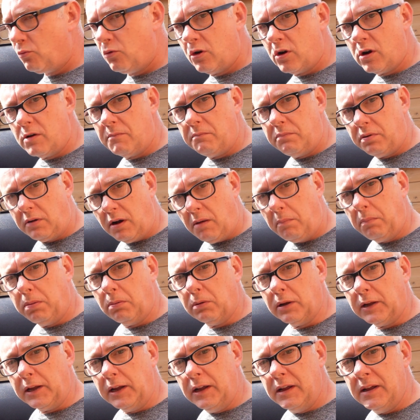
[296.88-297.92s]
work
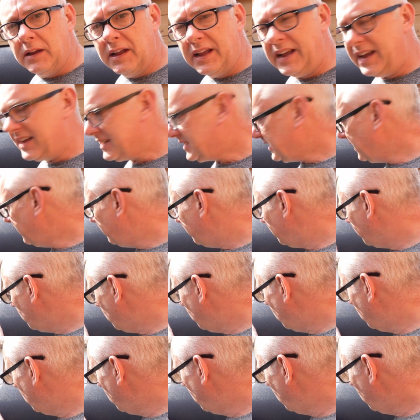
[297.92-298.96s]
properly is if
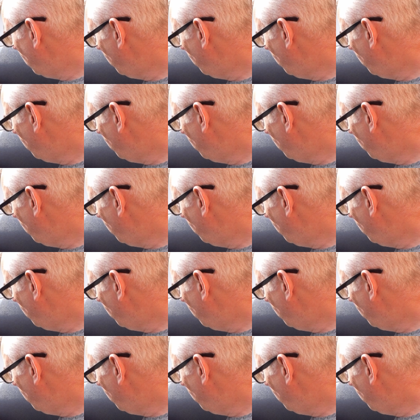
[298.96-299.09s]
your